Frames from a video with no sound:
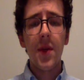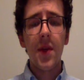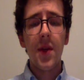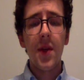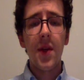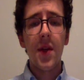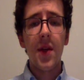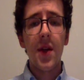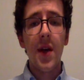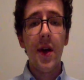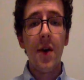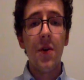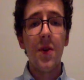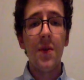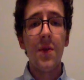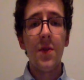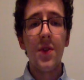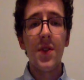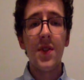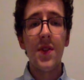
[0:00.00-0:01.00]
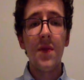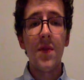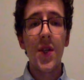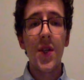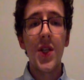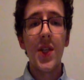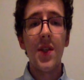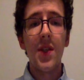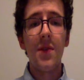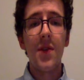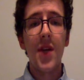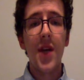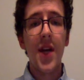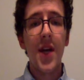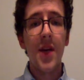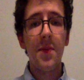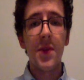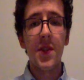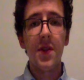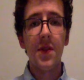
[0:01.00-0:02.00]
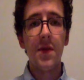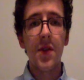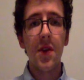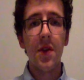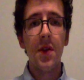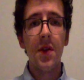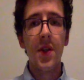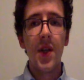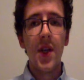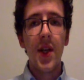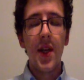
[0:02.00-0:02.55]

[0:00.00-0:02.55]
however, it's a very different atmosphere.